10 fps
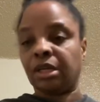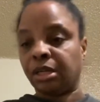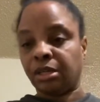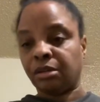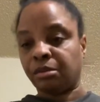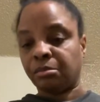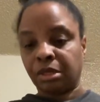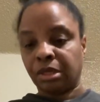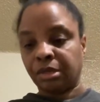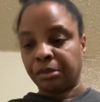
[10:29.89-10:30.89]
You know what I'm
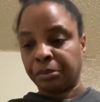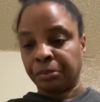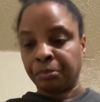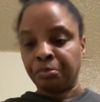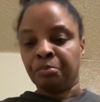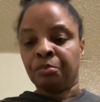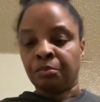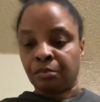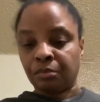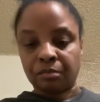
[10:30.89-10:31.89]
saying?
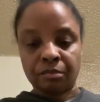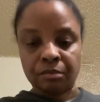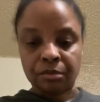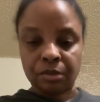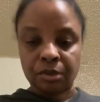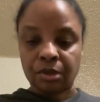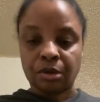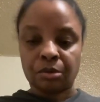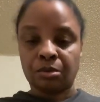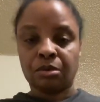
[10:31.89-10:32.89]

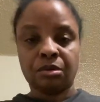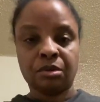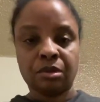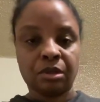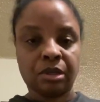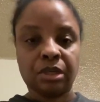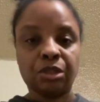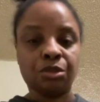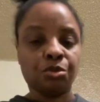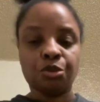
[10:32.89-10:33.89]
So I guess
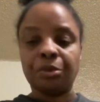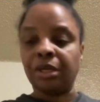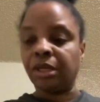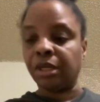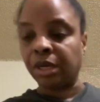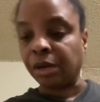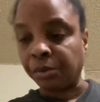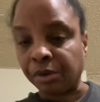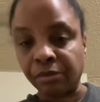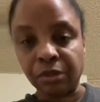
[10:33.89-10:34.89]
you sweeten it, however.